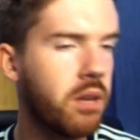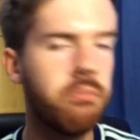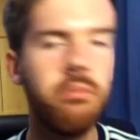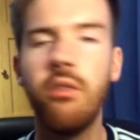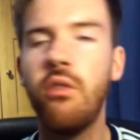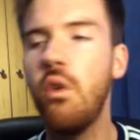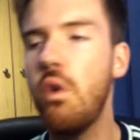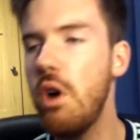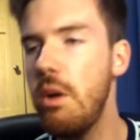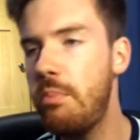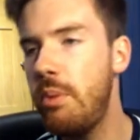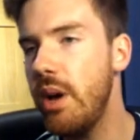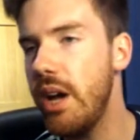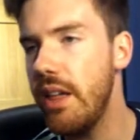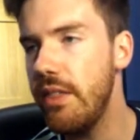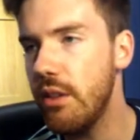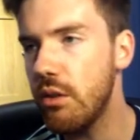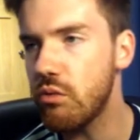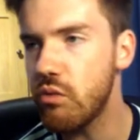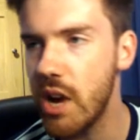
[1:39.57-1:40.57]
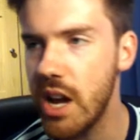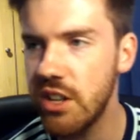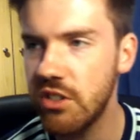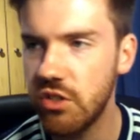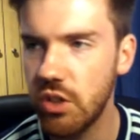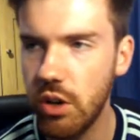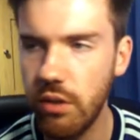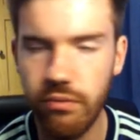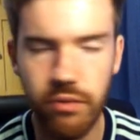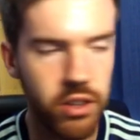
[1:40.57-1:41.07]
before we put in the
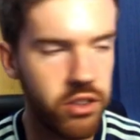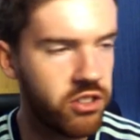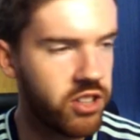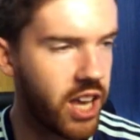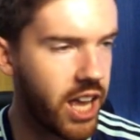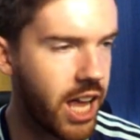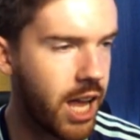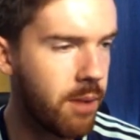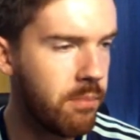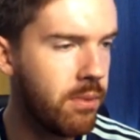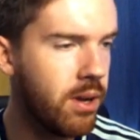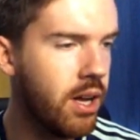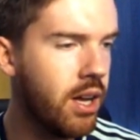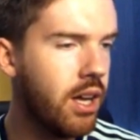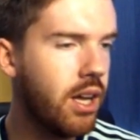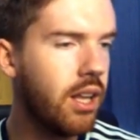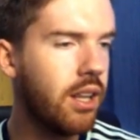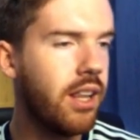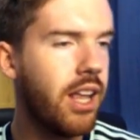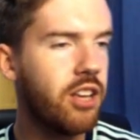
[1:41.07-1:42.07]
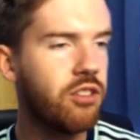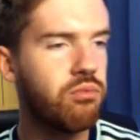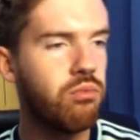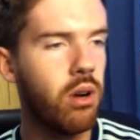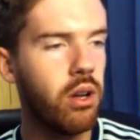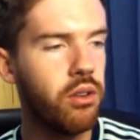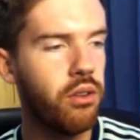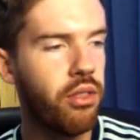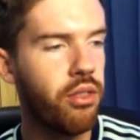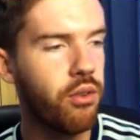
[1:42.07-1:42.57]
rest of the team, Let's
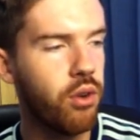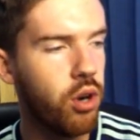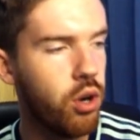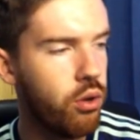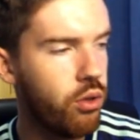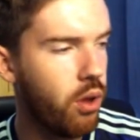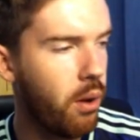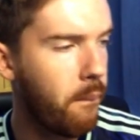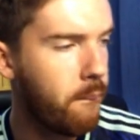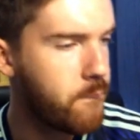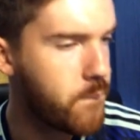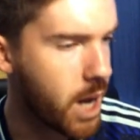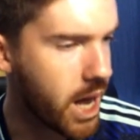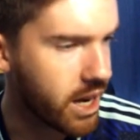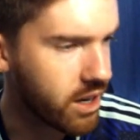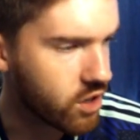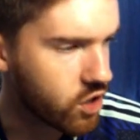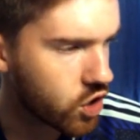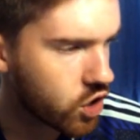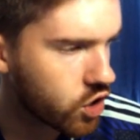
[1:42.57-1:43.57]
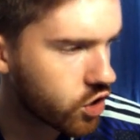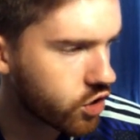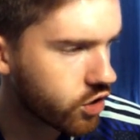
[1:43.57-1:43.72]
run through the bench.